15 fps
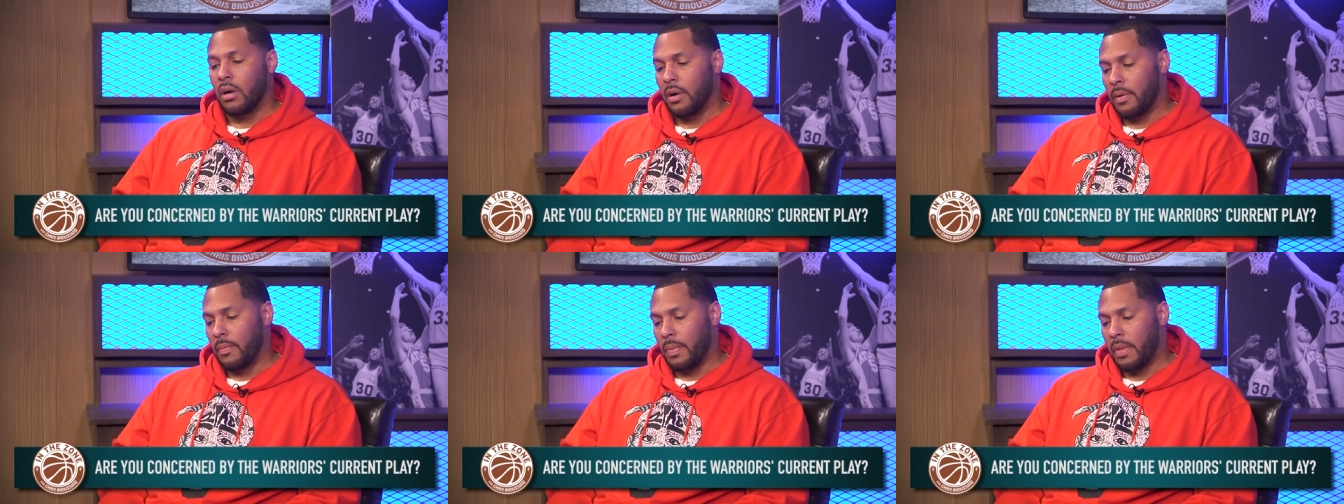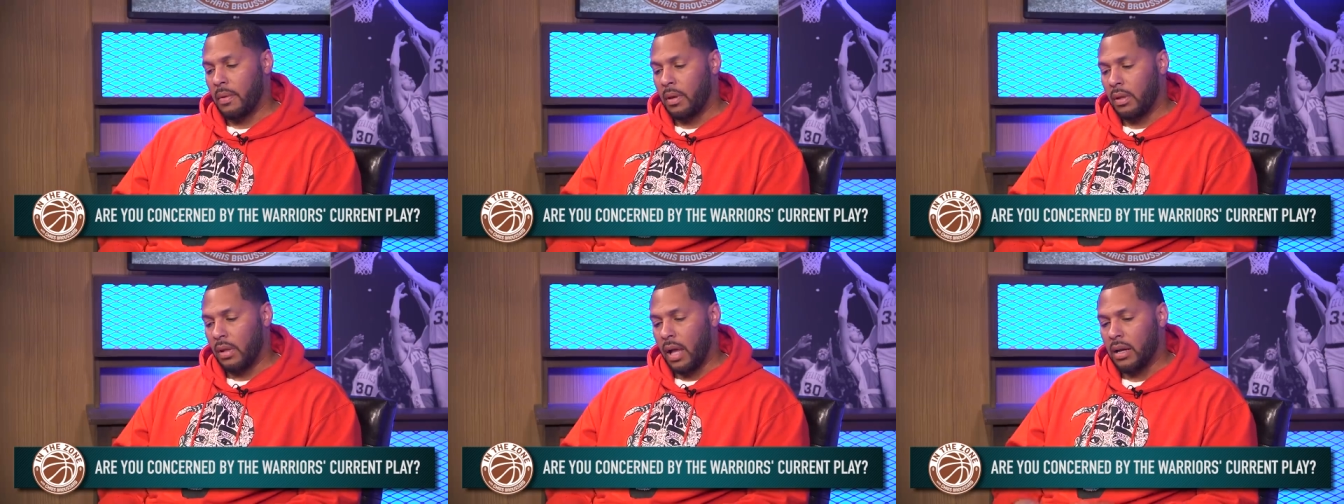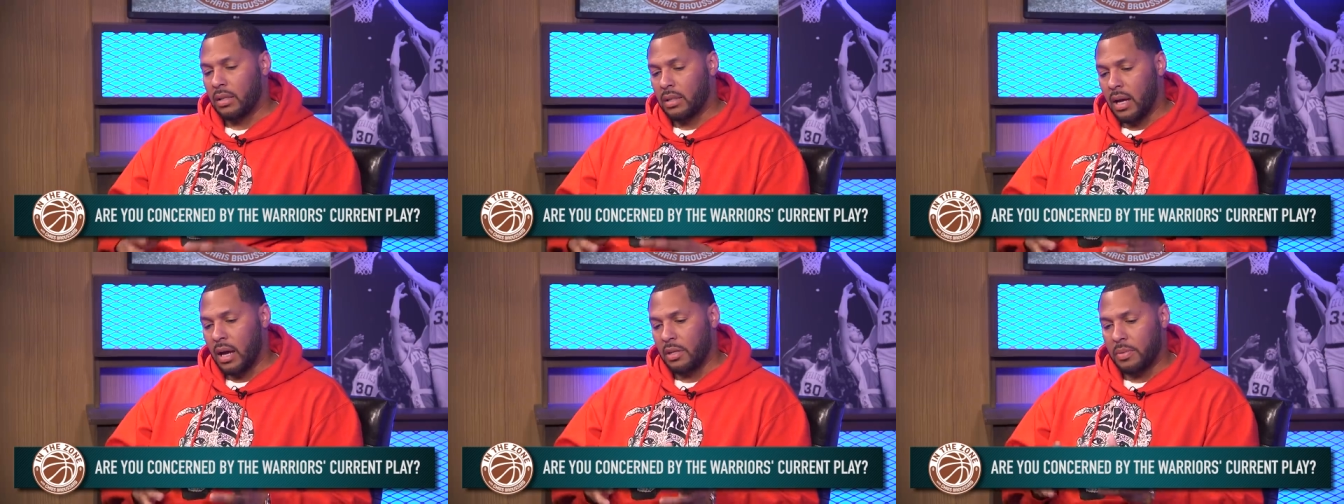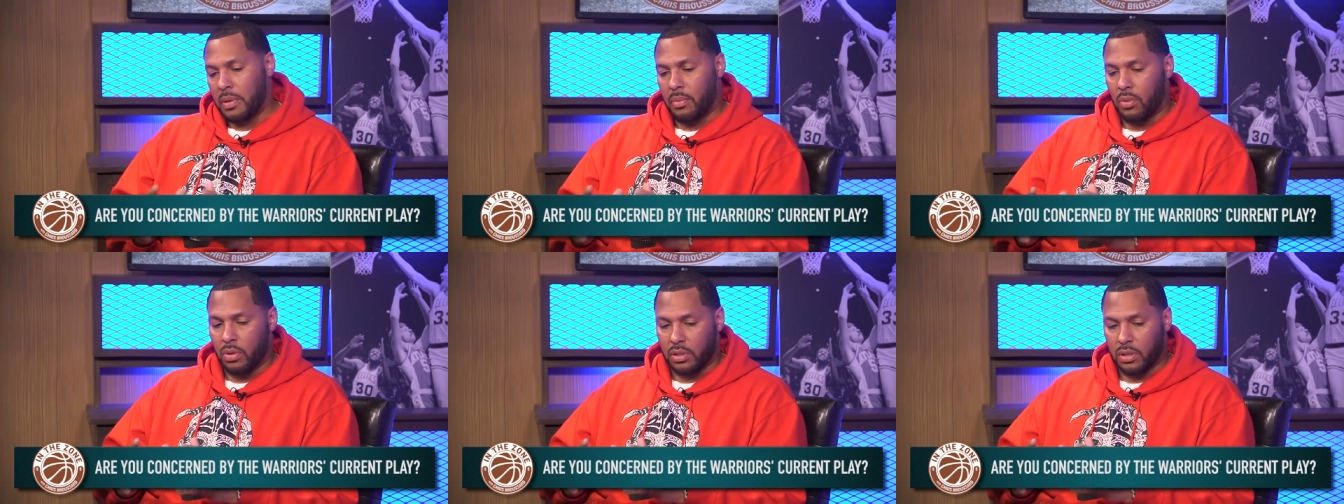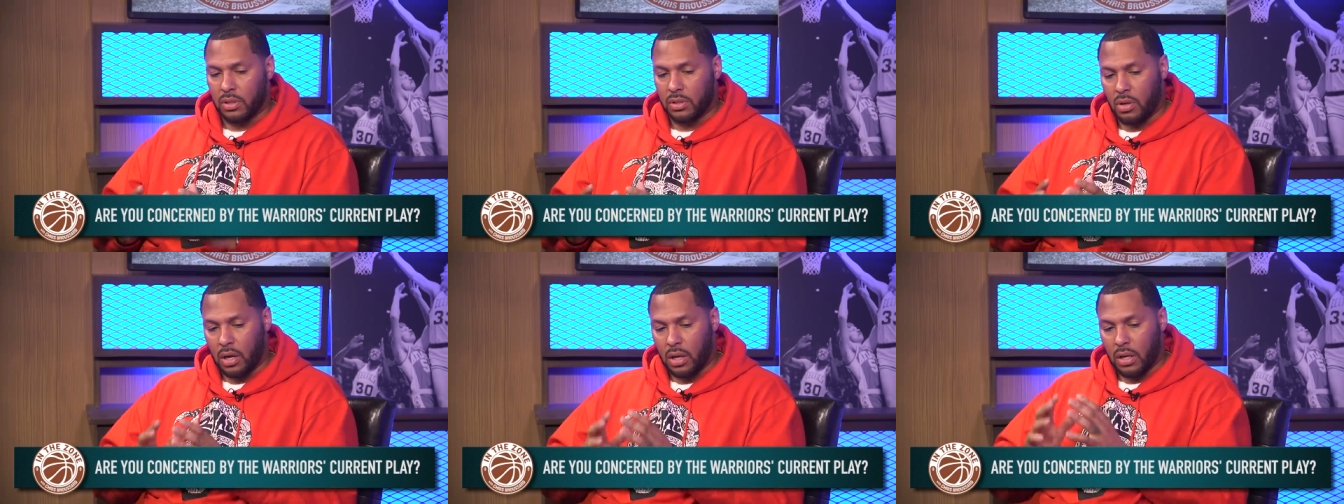A lot of times people are
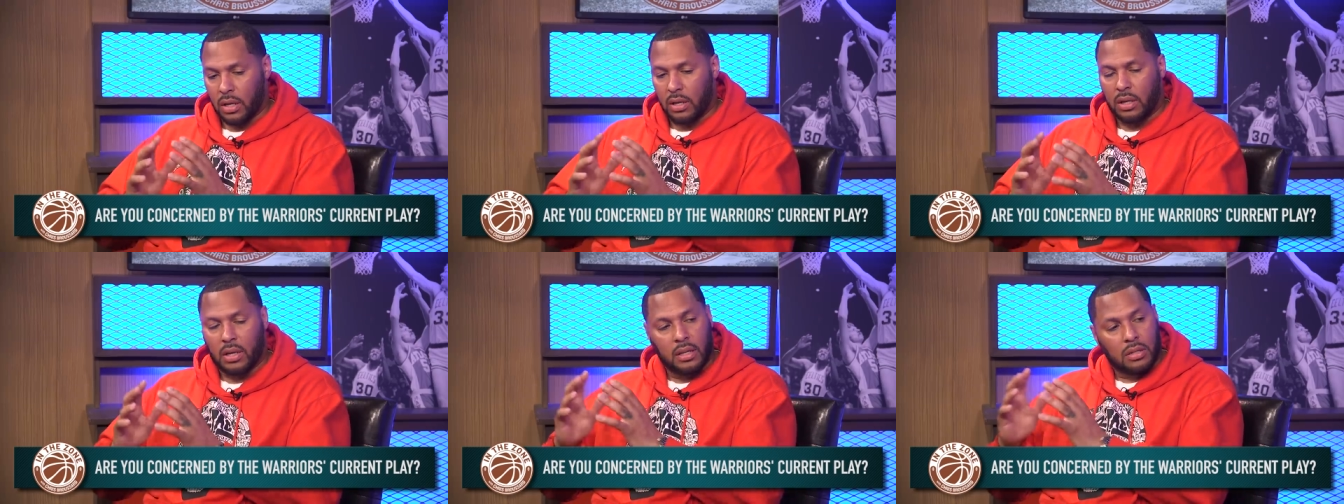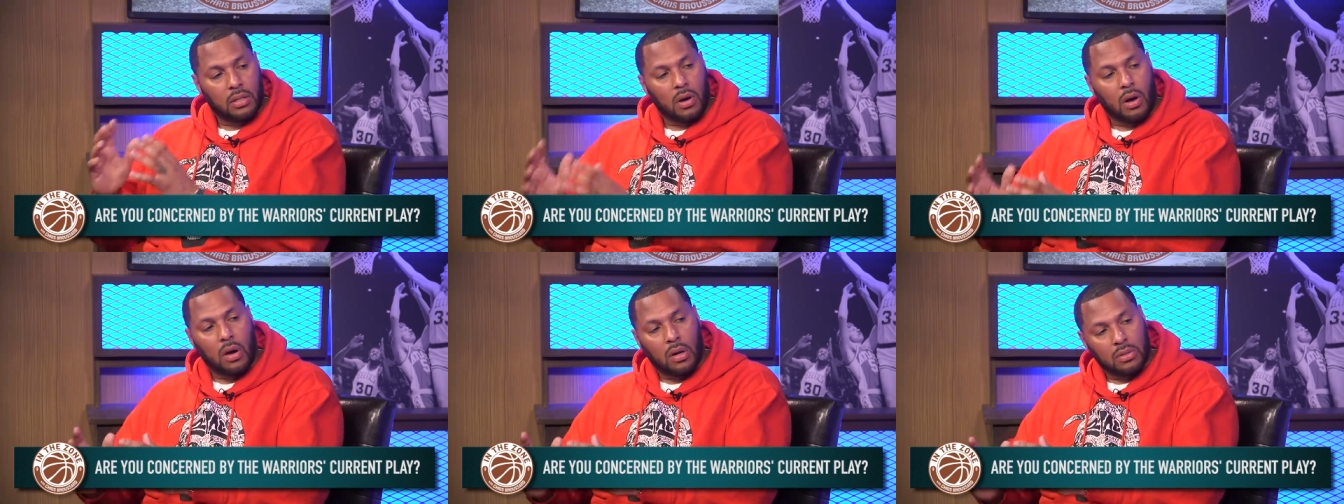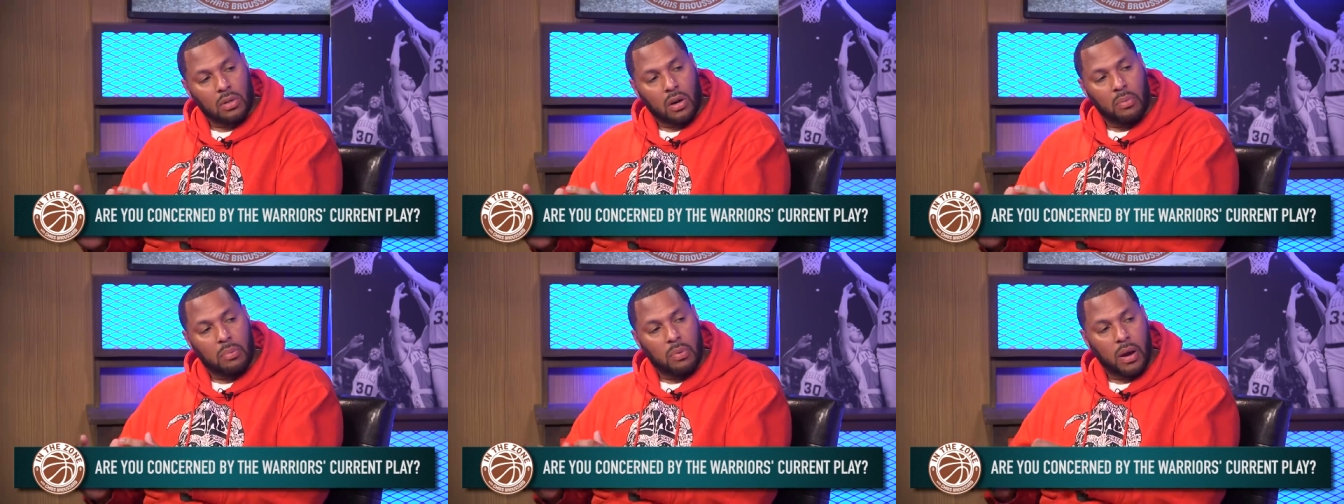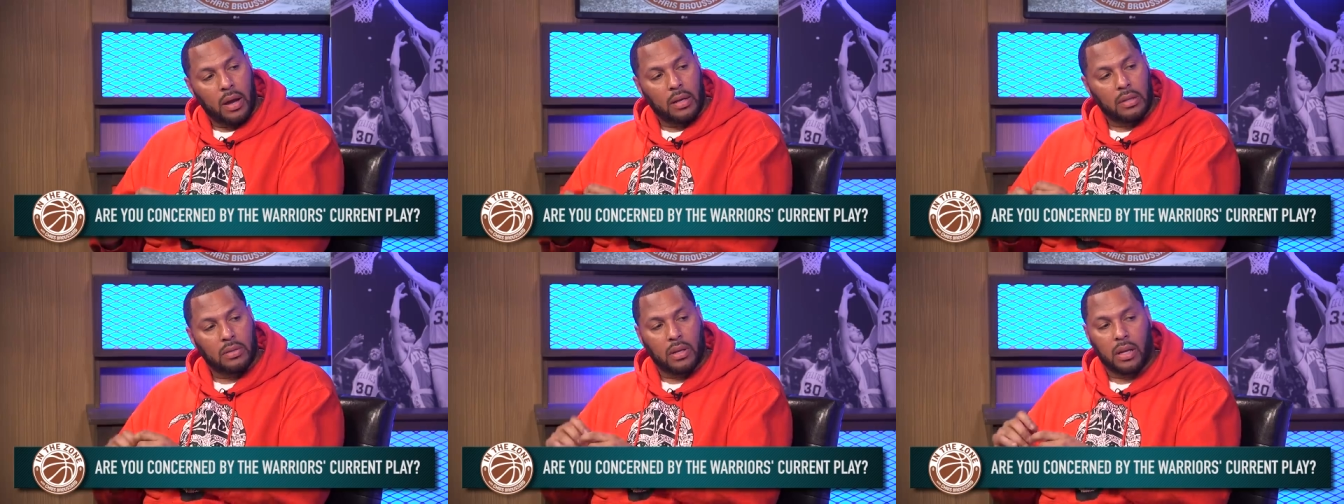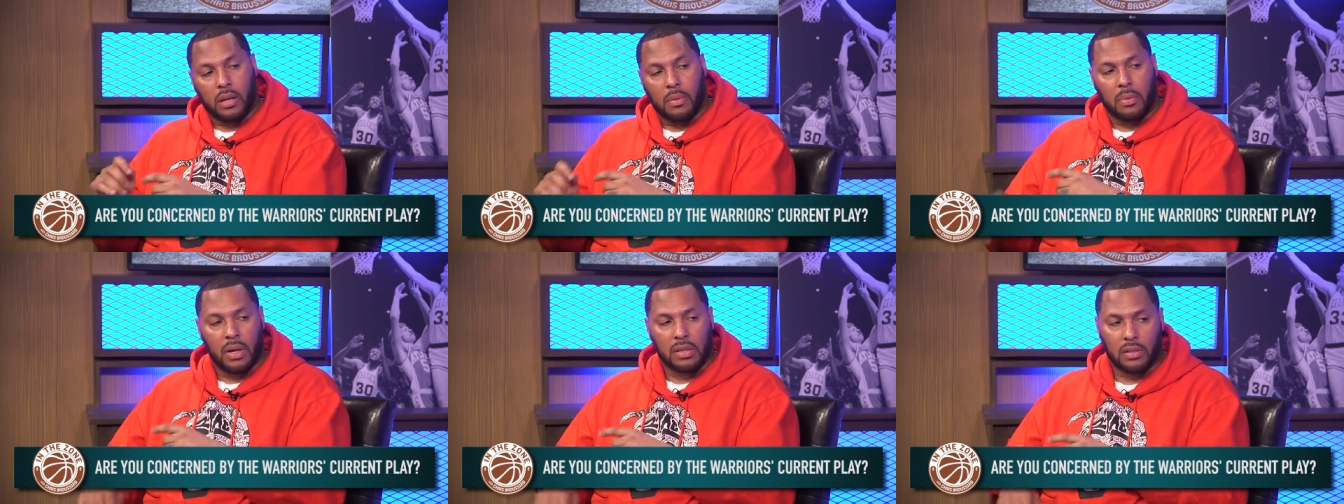just trying to get to the all-star break so they
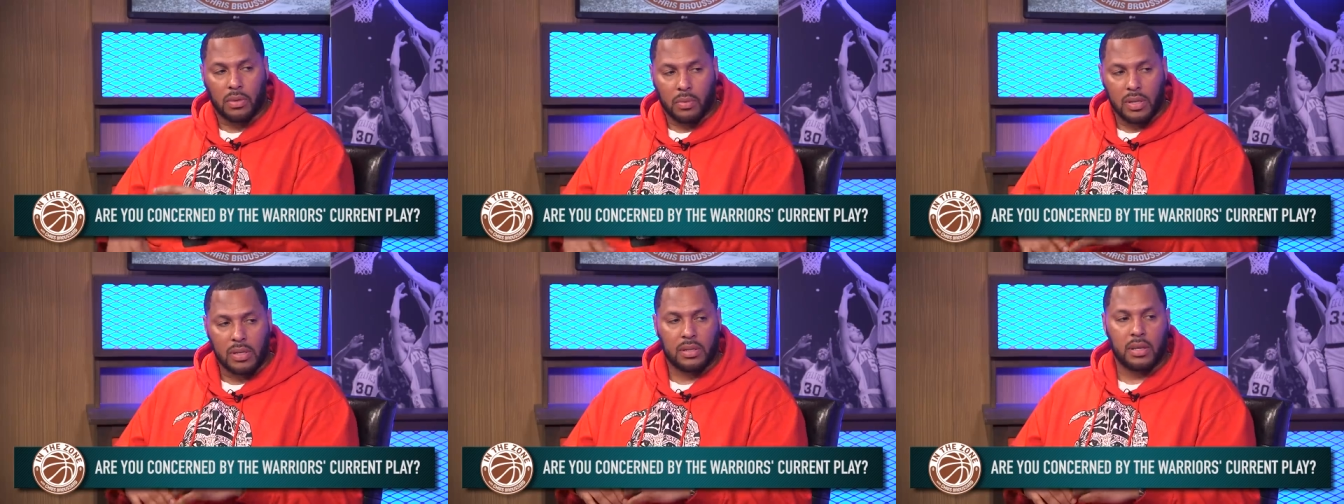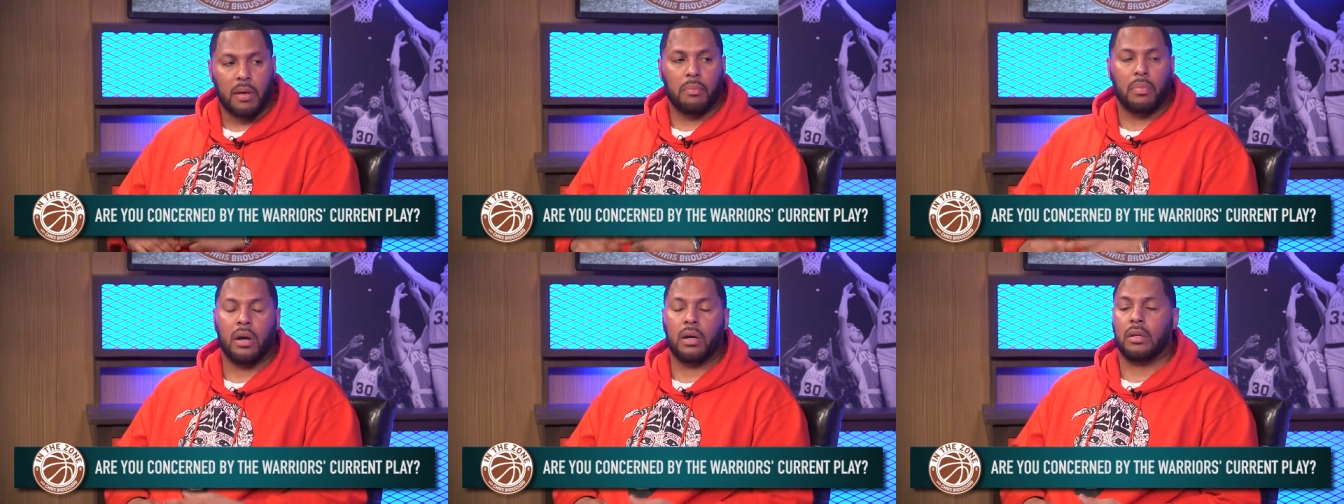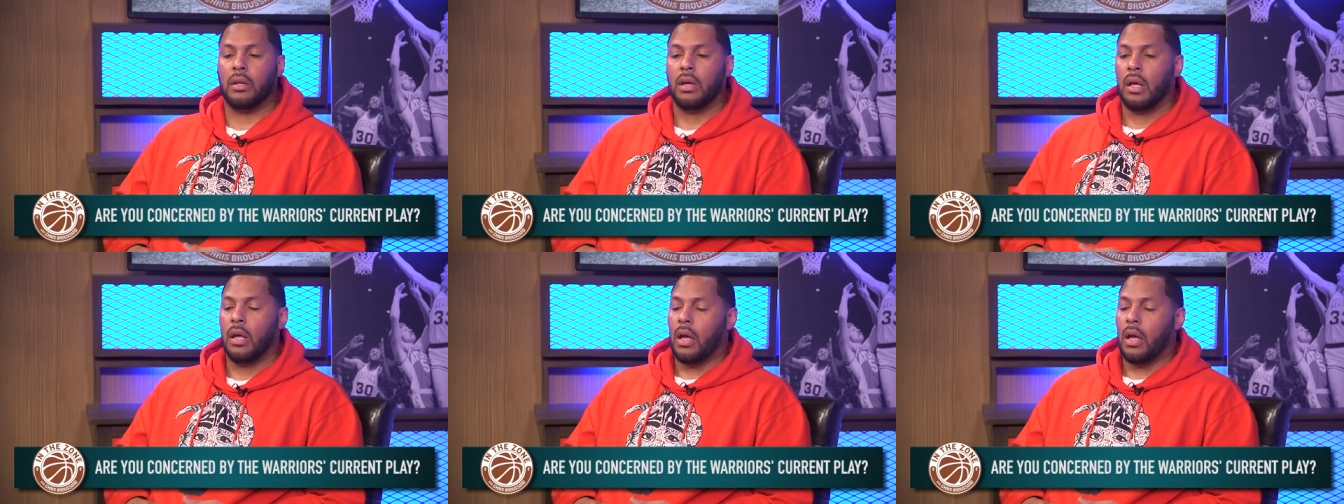can press the reset button.